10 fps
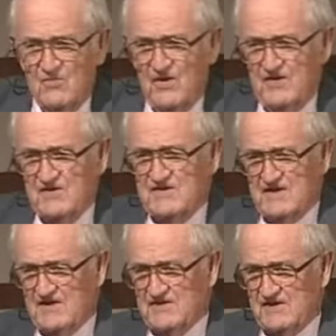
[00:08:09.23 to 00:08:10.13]
where this
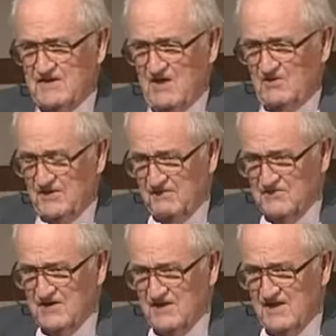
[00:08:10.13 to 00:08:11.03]
cousin now
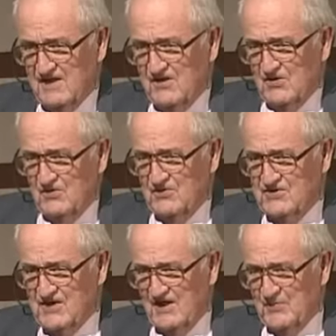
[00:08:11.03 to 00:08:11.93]
lives who
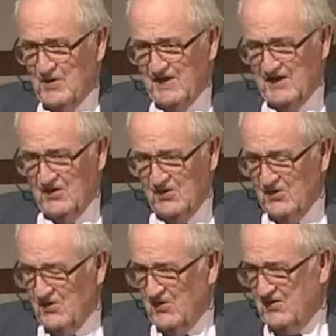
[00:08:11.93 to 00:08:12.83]
is celebrating
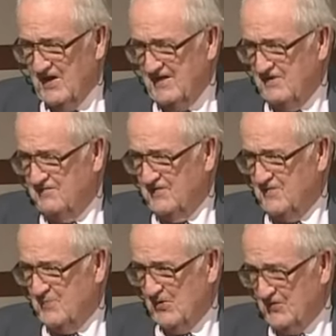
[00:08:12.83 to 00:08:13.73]
her
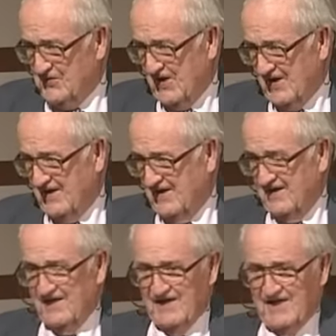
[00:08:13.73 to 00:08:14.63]
95th birthday
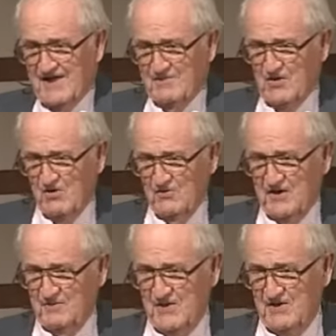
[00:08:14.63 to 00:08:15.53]
and I'm
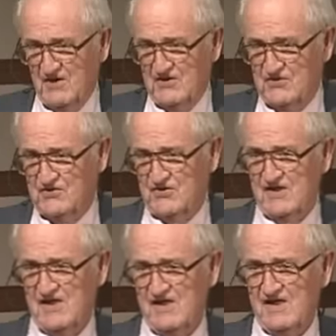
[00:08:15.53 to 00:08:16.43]
going because
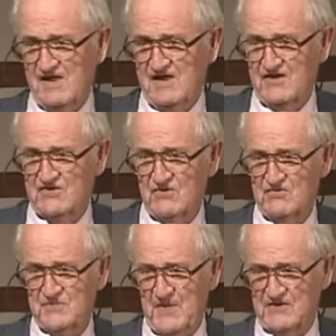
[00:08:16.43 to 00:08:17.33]
she is
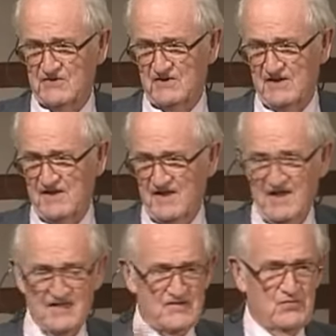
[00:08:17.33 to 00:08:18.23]
so special
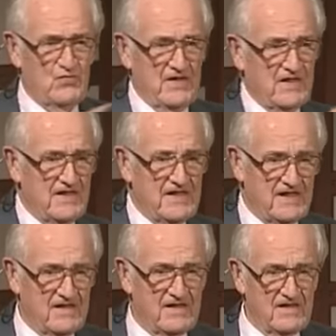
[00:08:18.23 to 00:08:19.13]
as the one
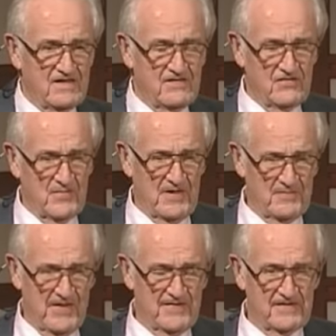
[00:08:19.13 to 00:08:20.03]
link to my
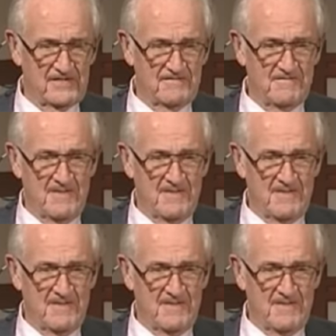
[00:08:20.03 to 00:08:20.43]
mother.